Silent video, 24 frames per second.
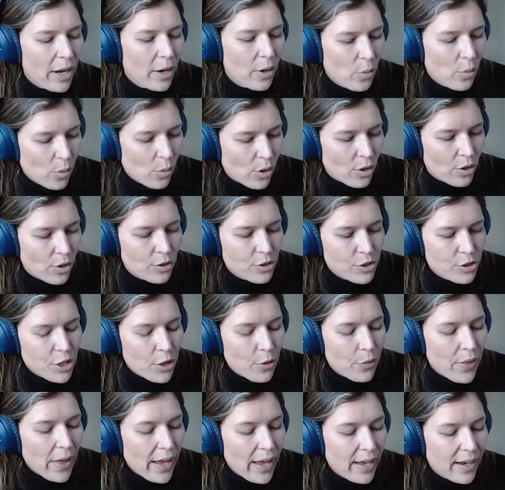cool. So
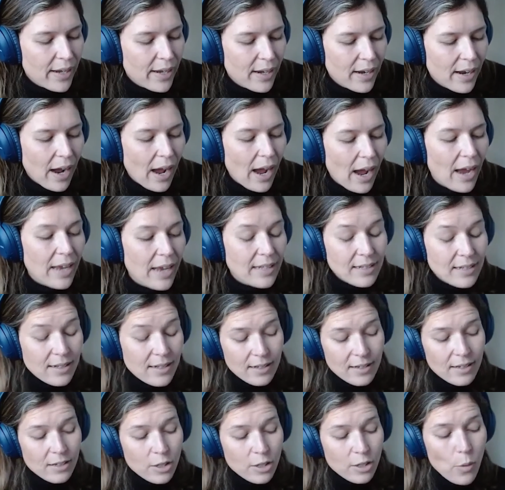then
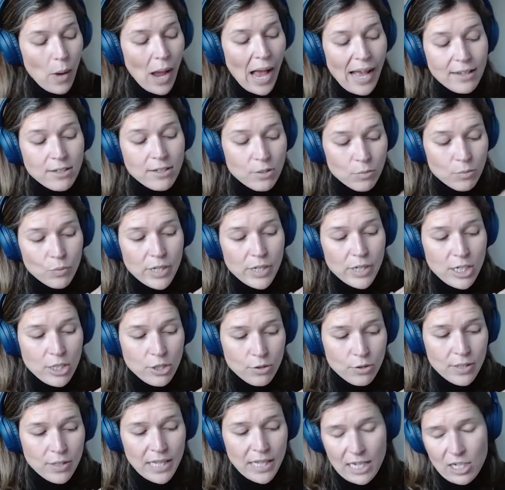you had to redo
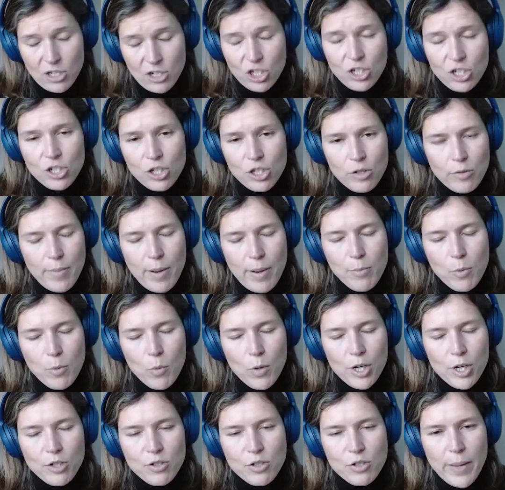the kitchen. Do you remember
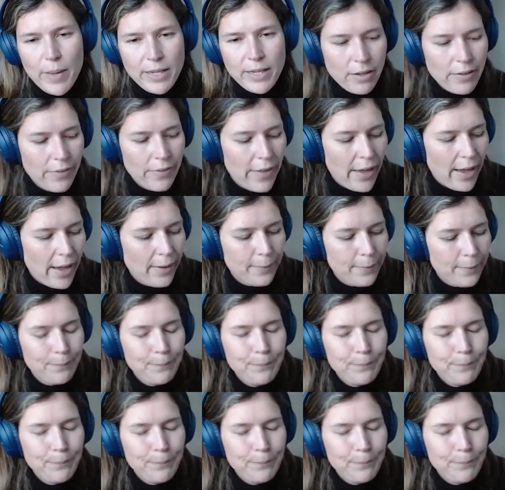what you spent on that?